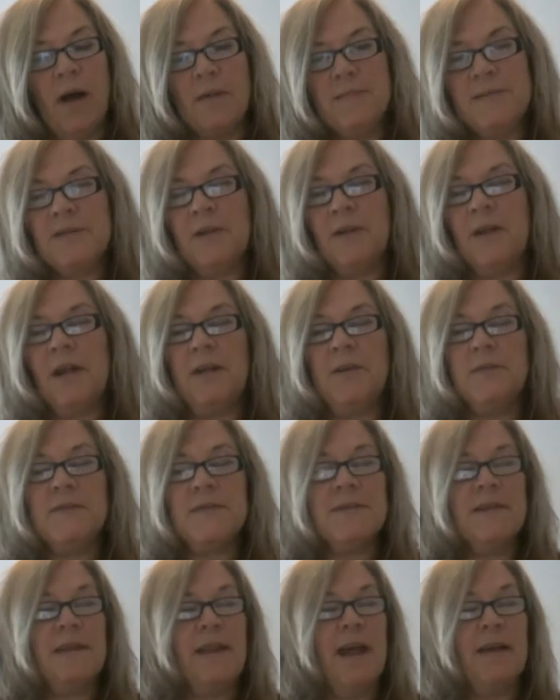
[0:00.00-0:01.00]
I'm still not
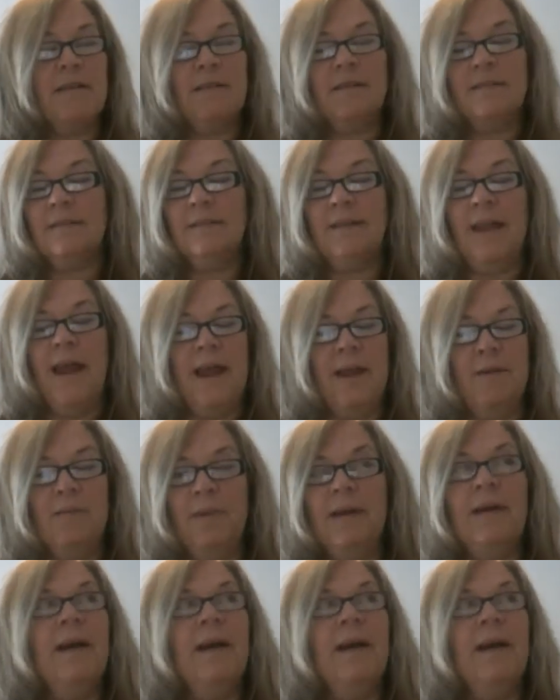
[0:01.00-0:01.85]
used to that name.